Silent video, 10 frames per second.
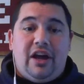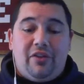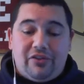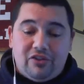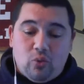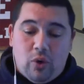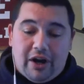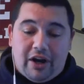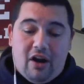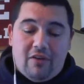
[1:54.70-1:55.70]
Now, this is
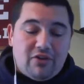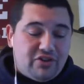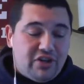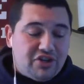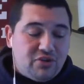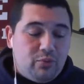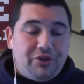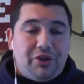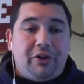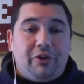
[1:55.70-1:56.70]
where a conversation
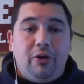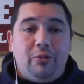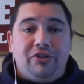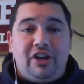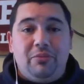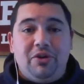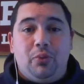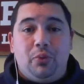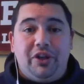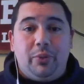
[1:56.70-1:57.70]
with your group is going to be
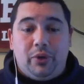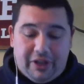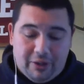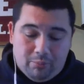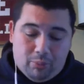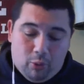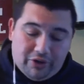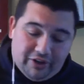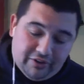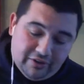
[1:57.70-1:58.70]
really, really
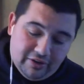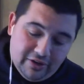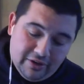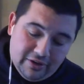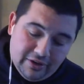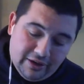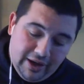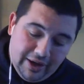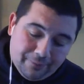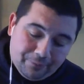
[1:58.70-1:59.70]
important.
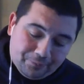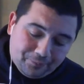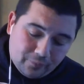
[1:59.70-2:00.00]
Okay,